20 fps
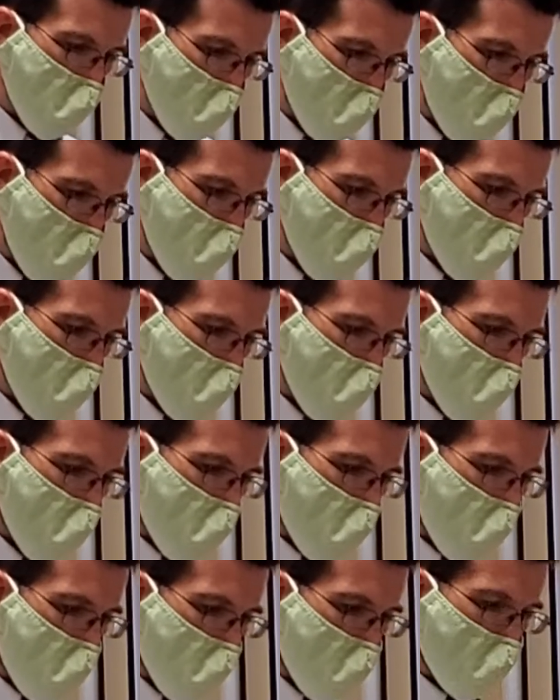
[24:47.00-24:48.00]
leader
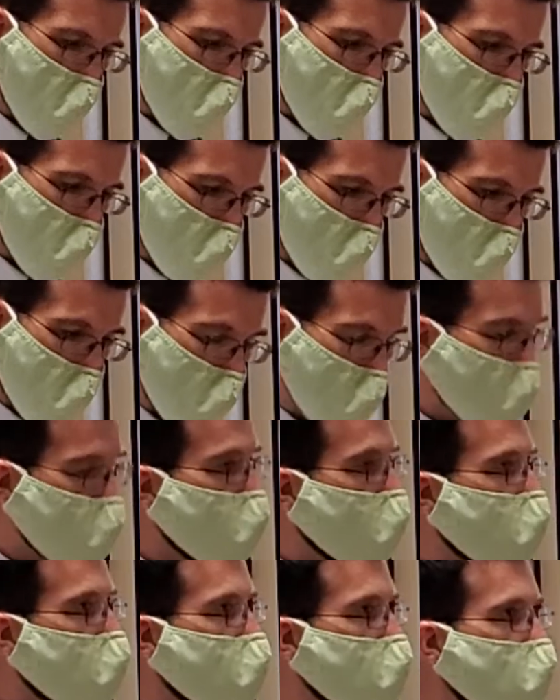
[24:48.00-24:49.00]
of Iran,
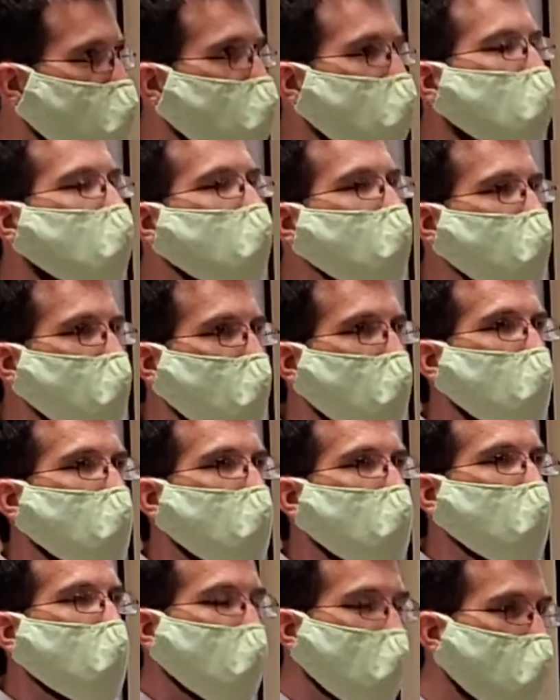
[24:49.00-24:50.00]
who
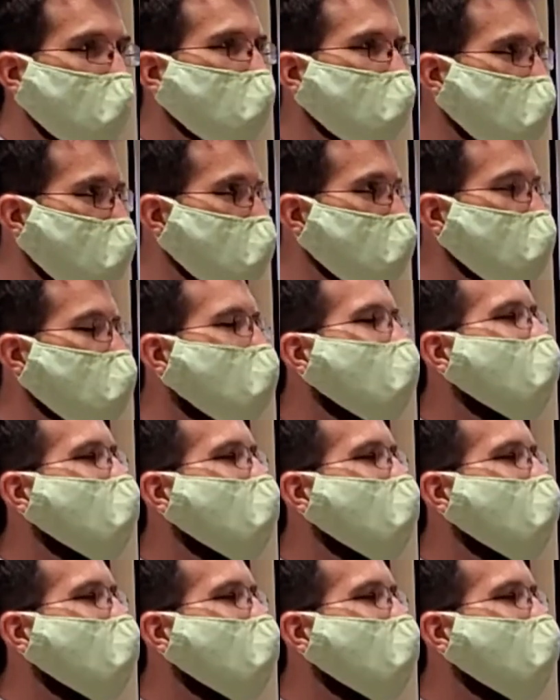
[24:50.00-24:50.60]
also is